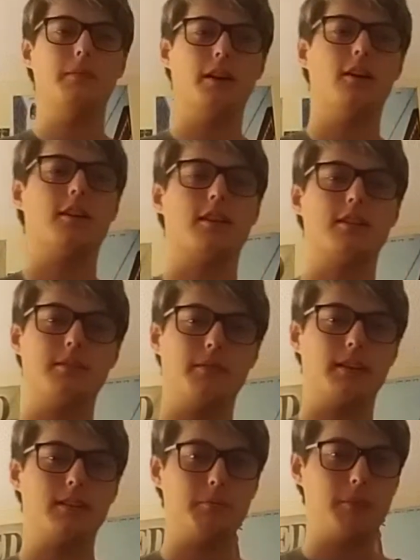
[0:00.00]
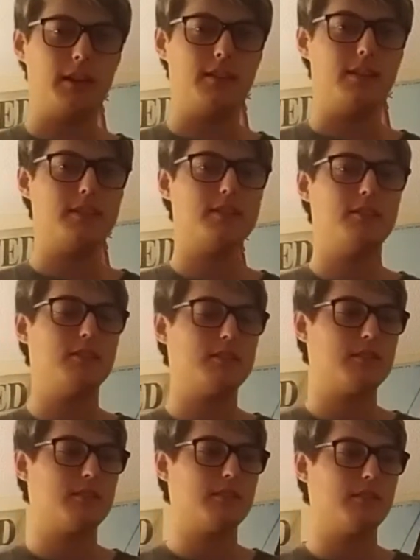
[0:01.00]
hard, because I'm like, man,
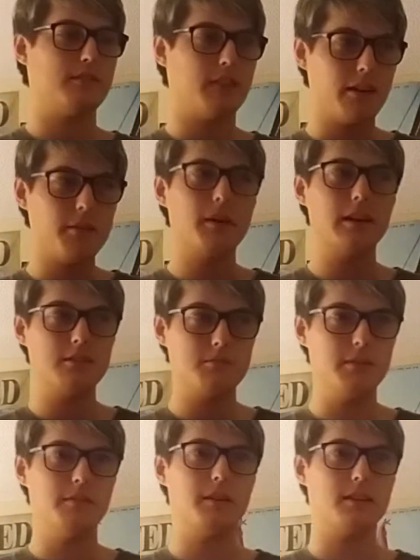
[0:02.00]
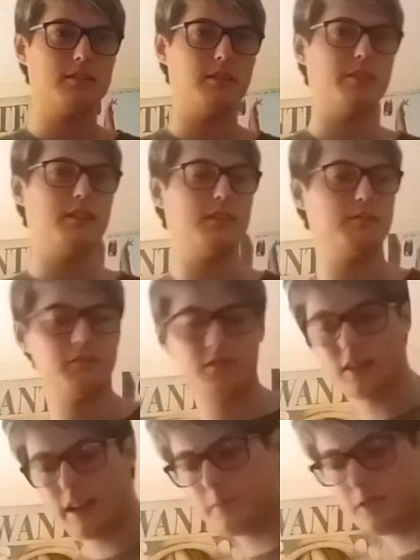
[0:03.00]
that reminds me of myself. And he
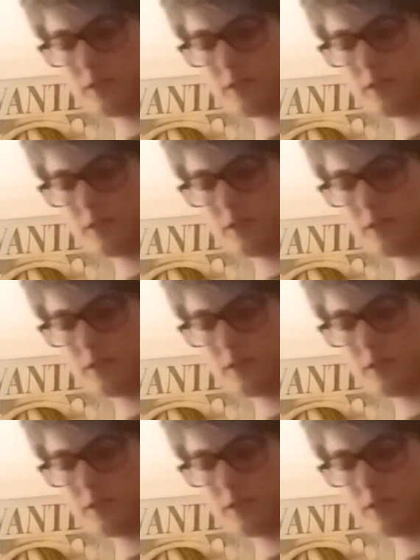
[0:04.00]
slams the